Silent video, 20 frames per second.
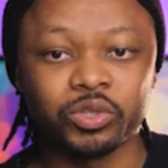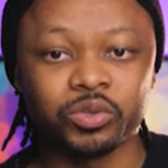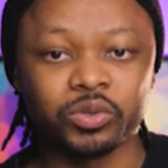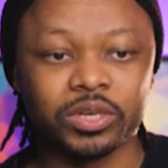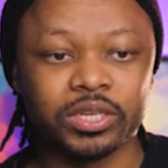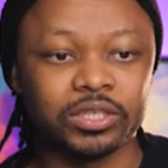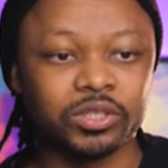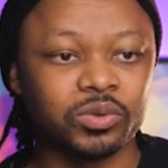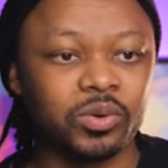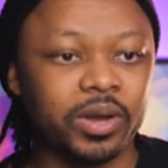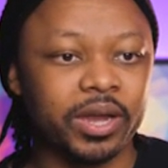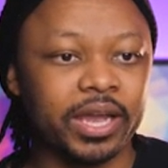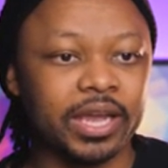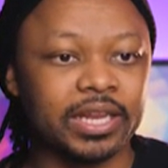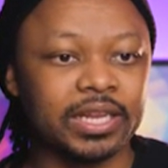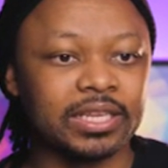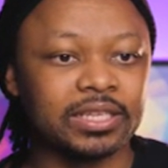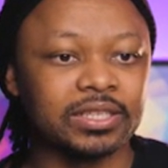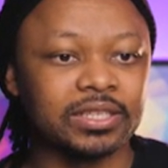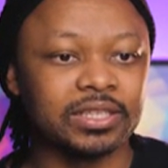So let's go
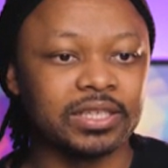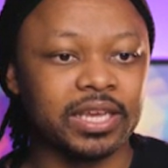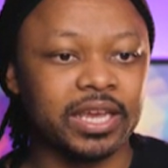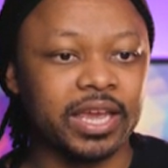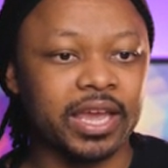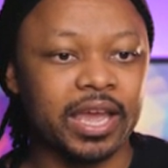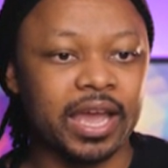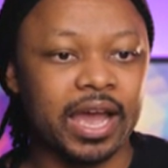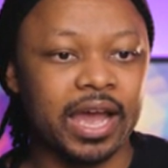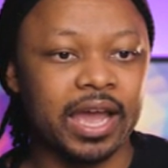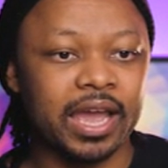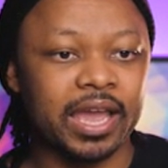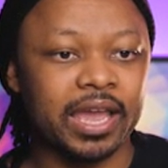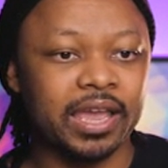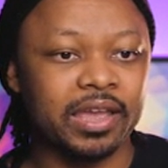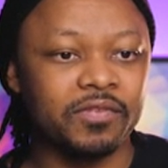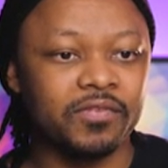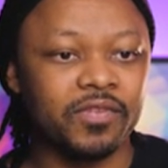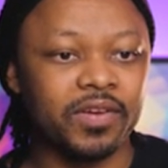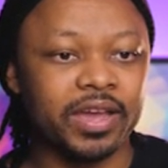ahead and say I,
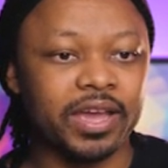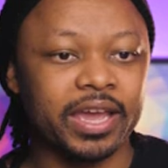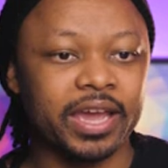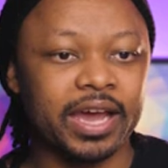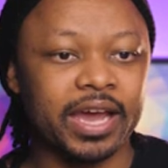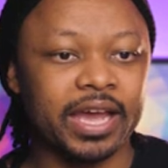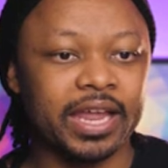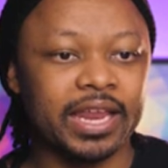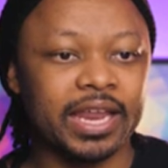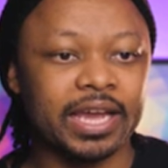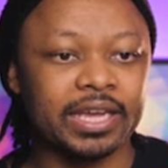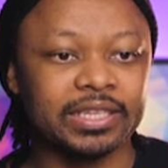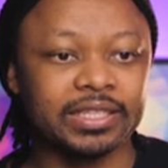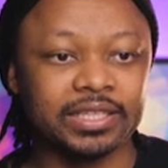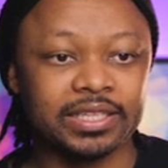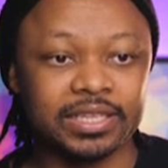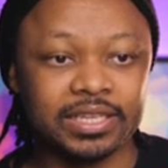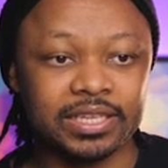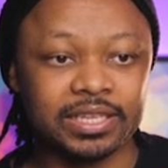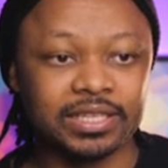if I highlight
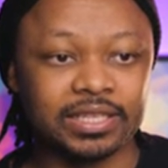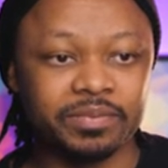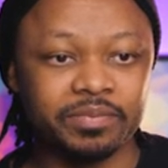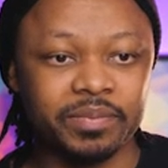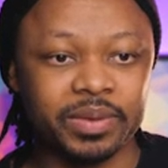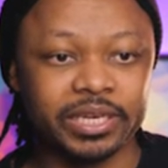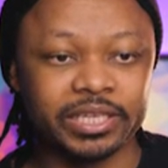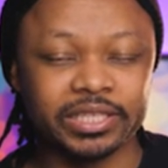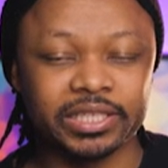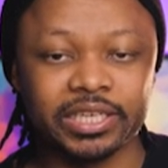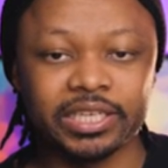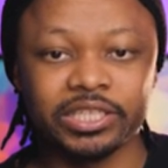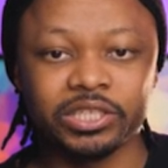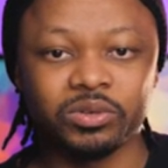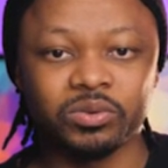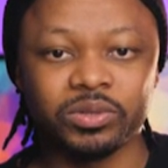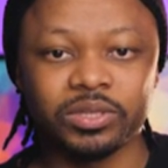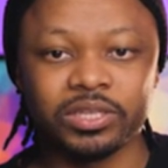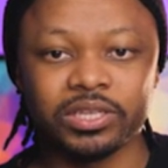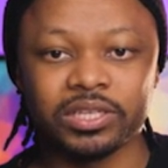this message
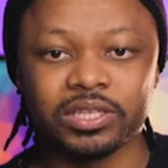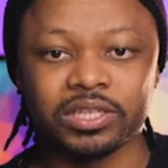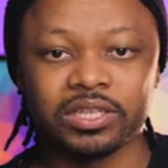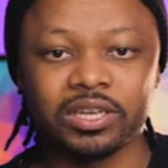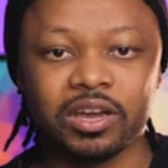or this